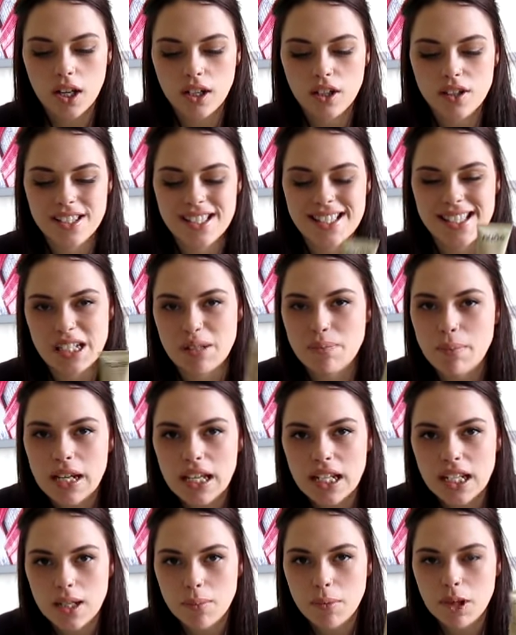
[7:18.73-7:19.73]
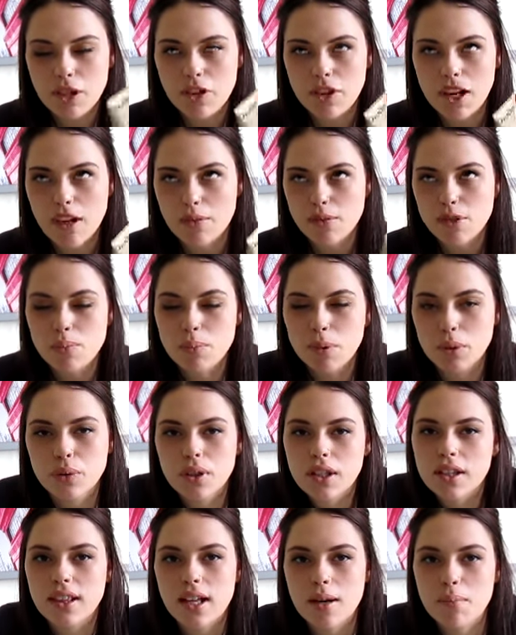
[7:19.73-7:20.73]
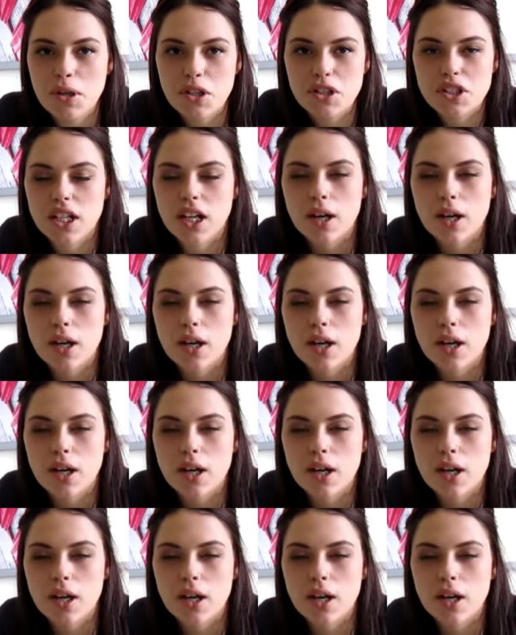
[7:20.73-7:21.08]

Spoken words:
Because it's in medium, I don't have to build it that much.